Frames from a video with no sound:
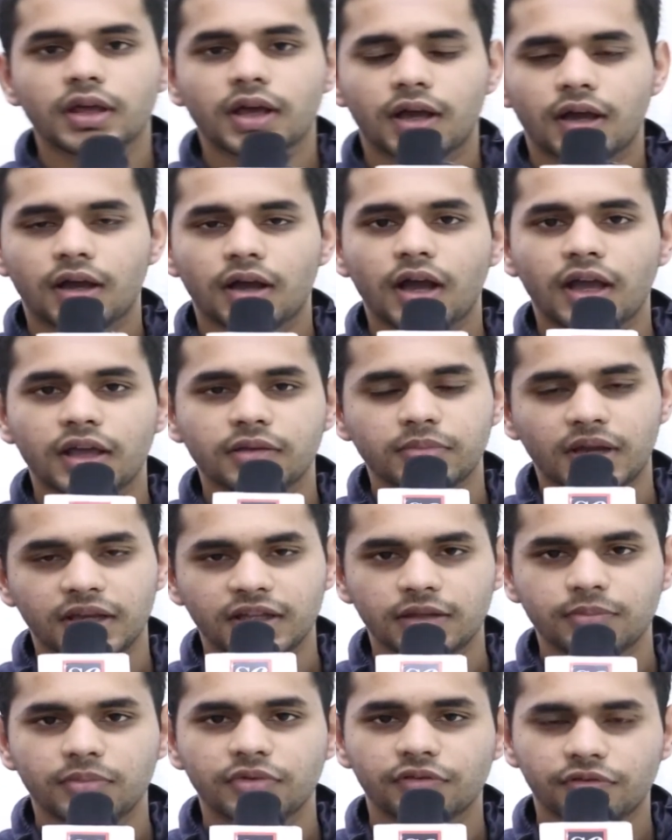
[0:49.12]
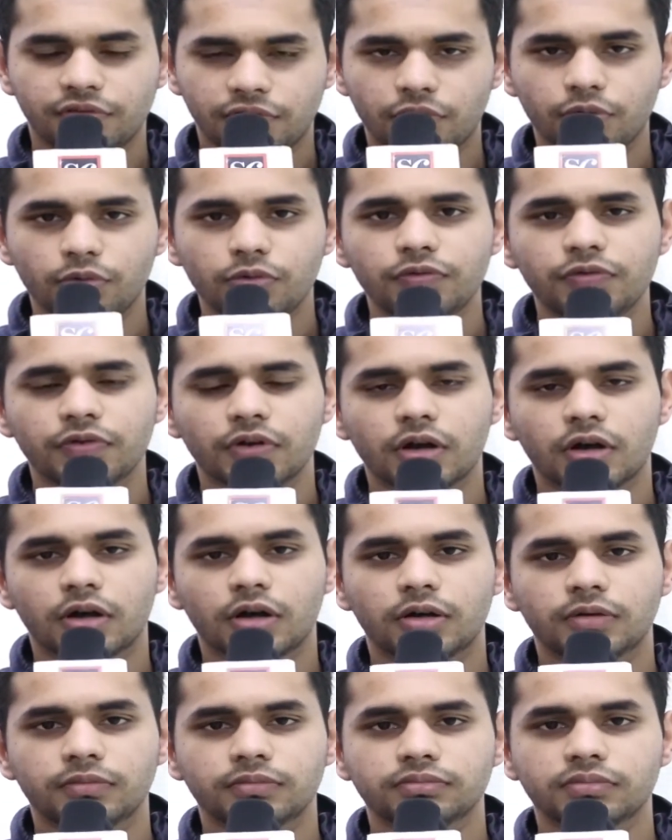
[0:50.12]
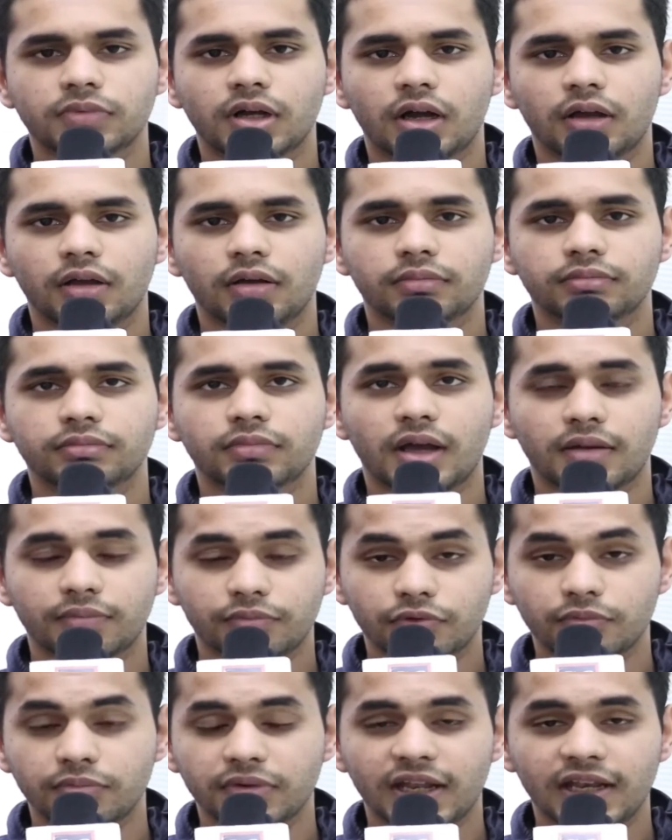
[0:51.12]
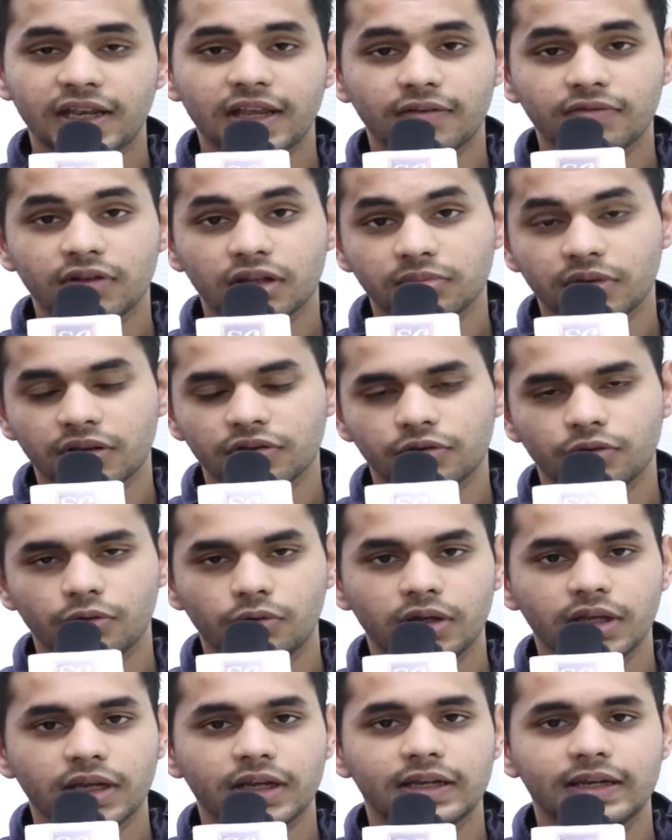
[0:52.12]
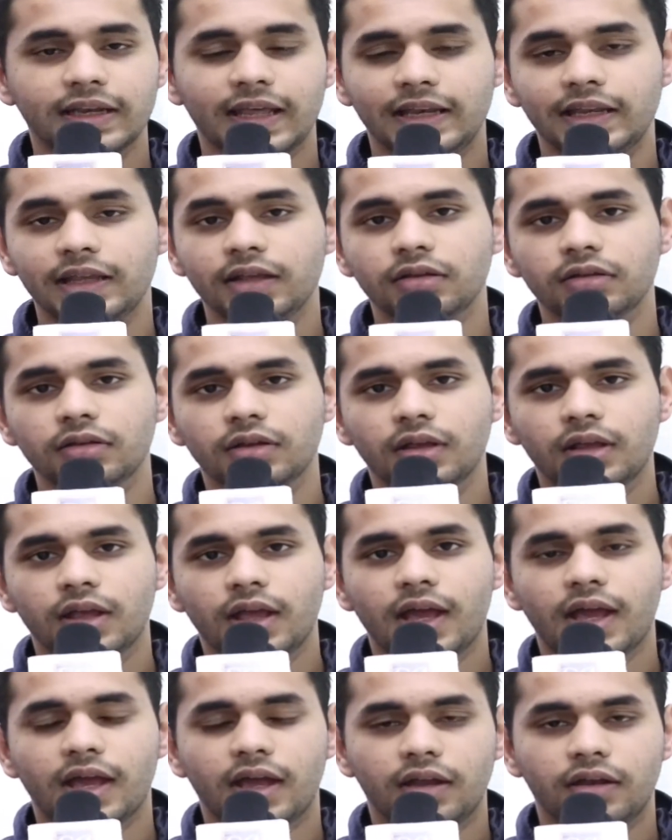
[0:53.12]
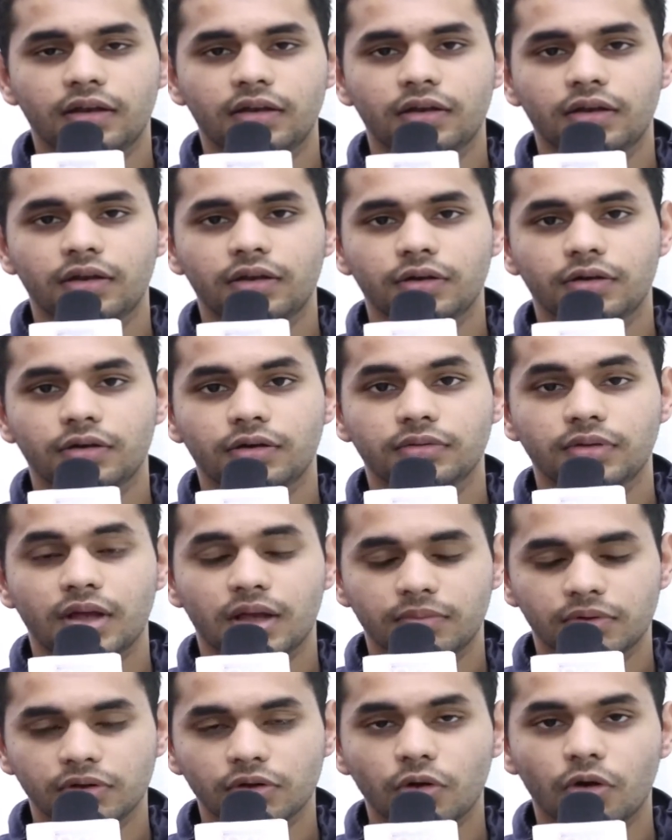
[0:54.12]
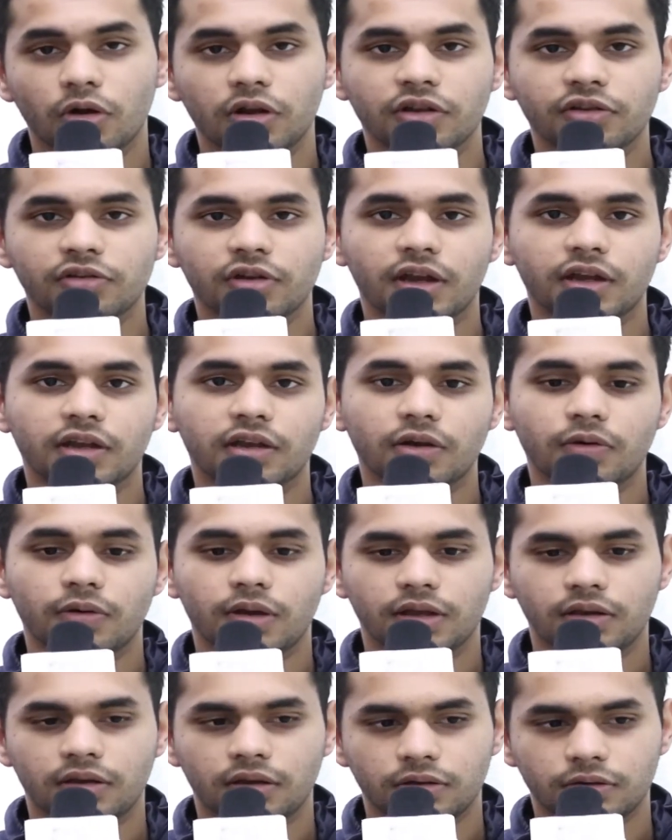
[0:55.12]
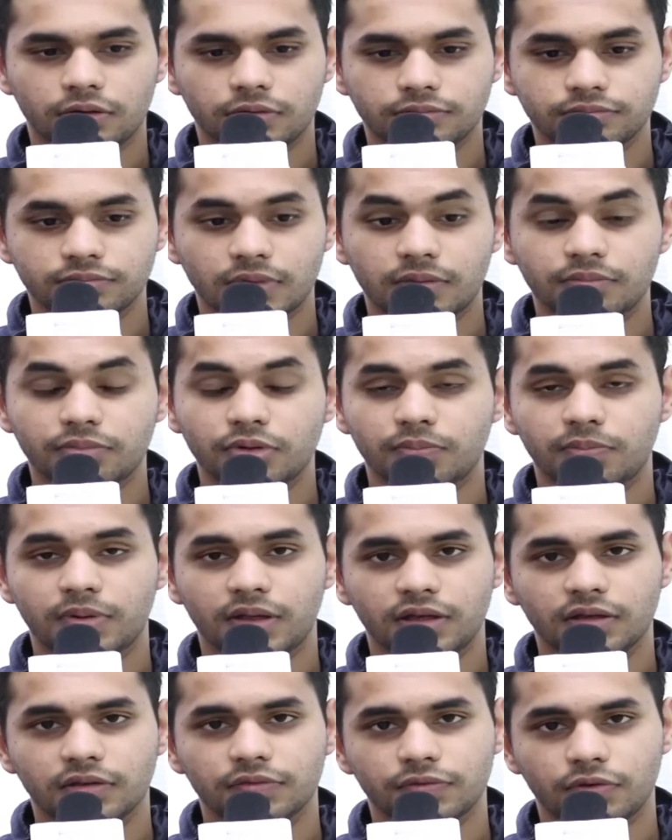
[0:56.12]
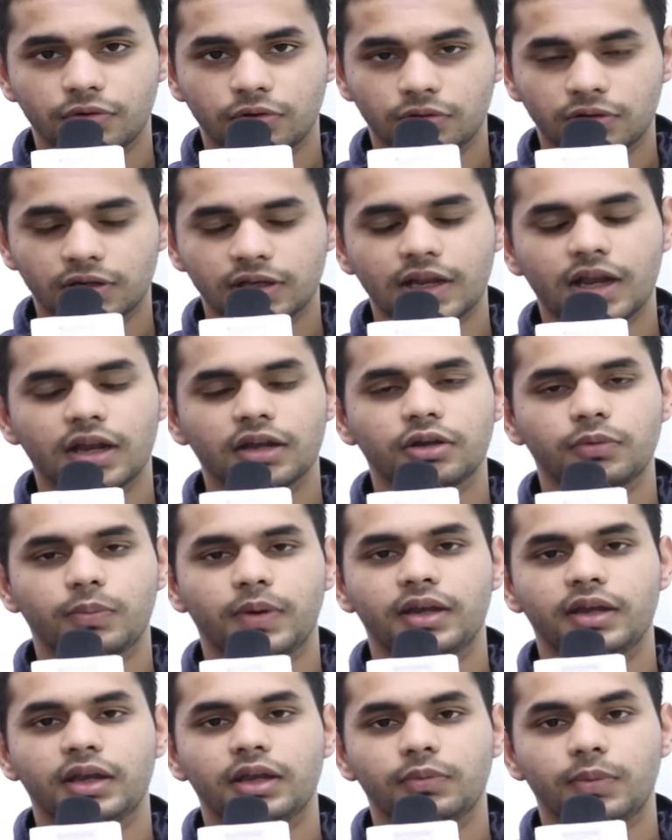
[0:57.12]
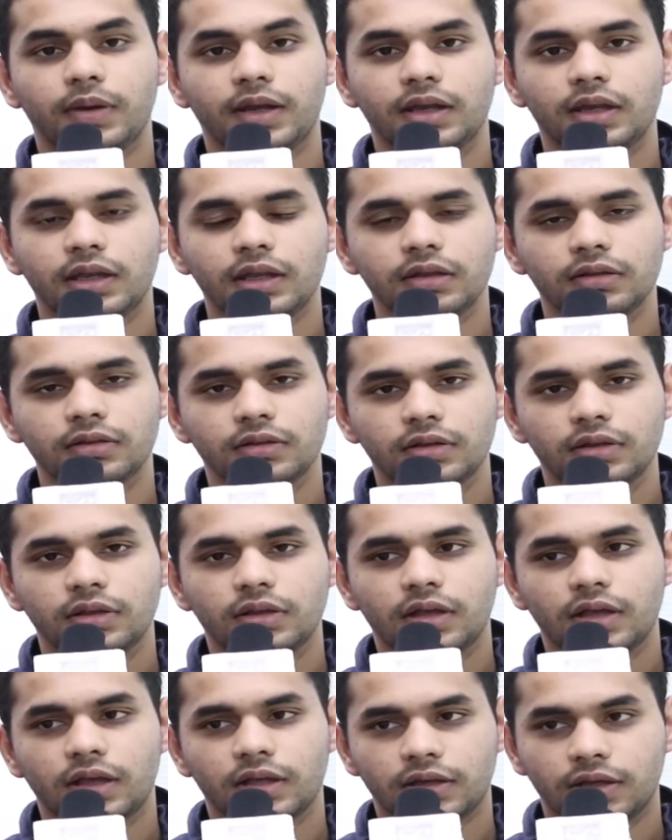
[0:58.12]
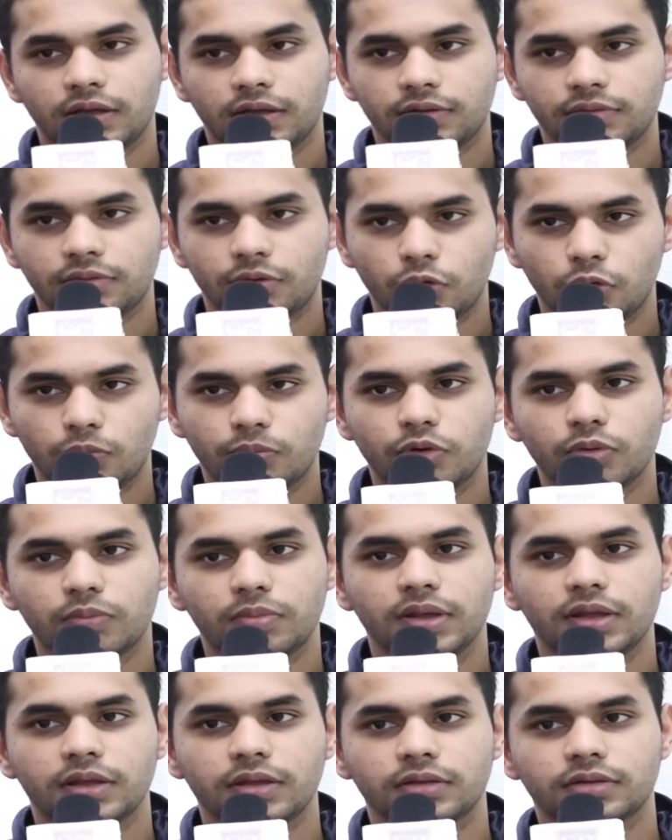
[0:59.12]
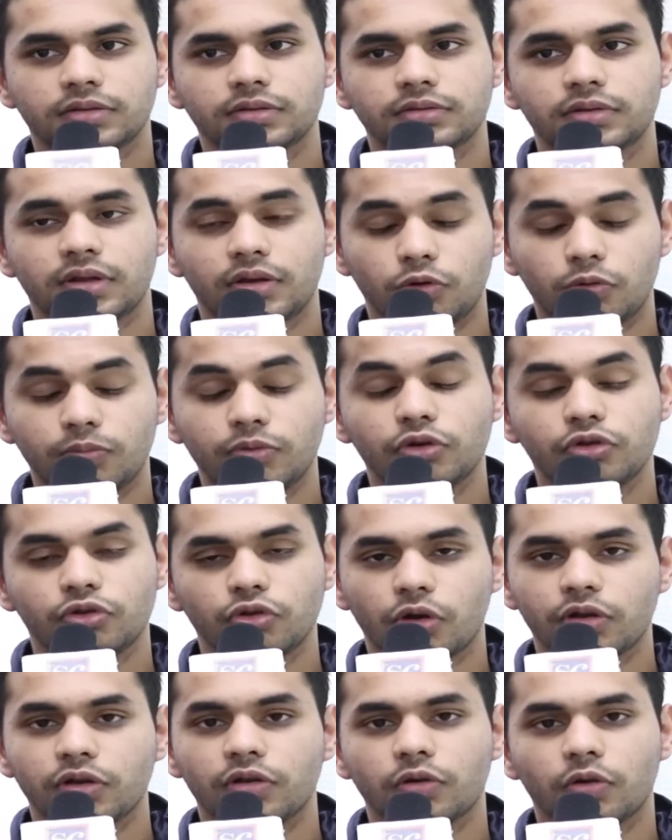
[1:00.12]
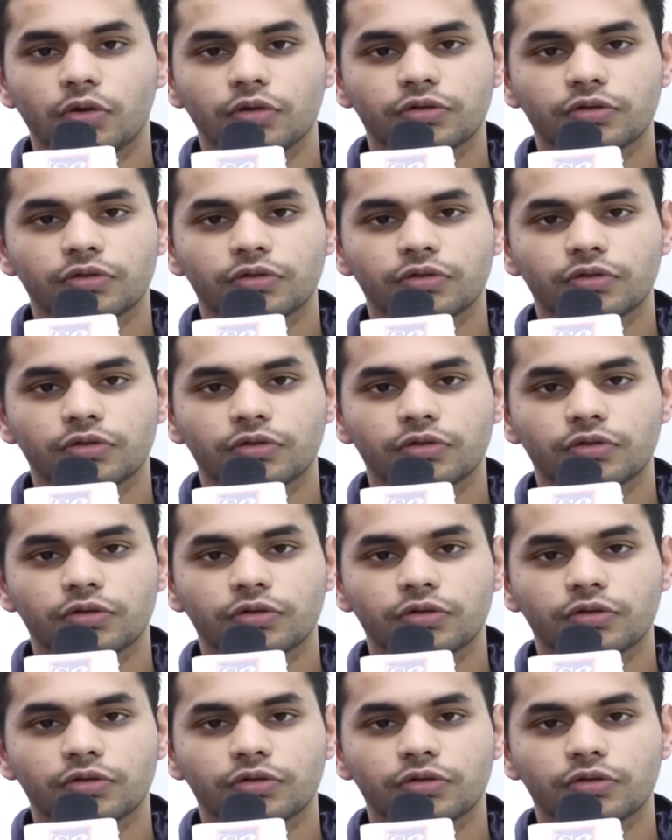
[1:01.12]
Hi, my name is Dhruv. I'm from Delhi. I've done my schooling in Delhi, and I'm in college right now, and I'm preparing for CLAT 2020, and I hope to join a law